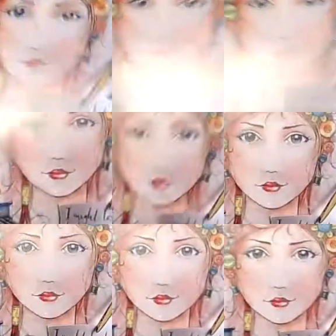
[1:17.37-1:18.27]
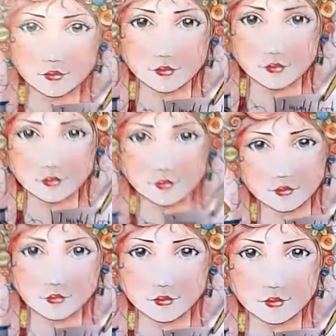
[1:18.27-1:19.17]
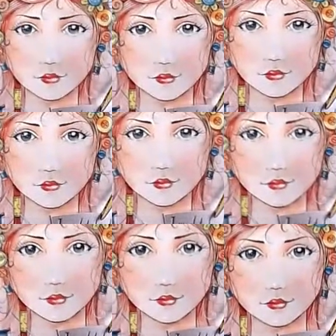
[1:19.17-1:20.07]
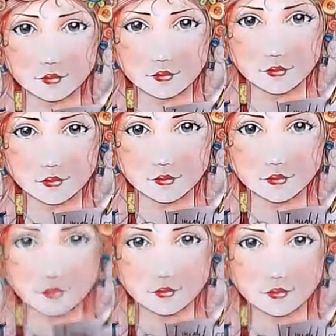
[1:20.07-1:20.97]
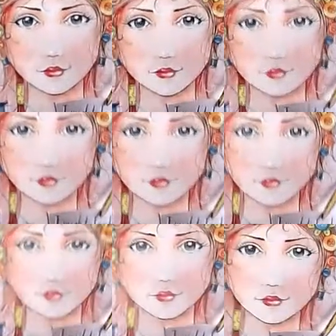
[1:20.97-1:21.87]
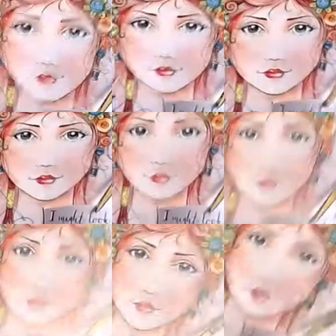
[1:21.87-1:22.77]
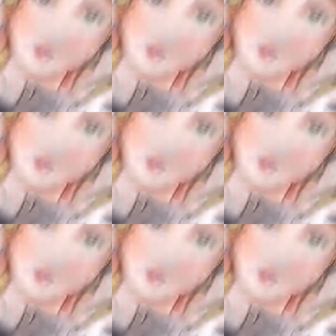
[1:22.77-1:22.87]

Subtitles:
yeah, I love this brand. Their stamps are just wonderful.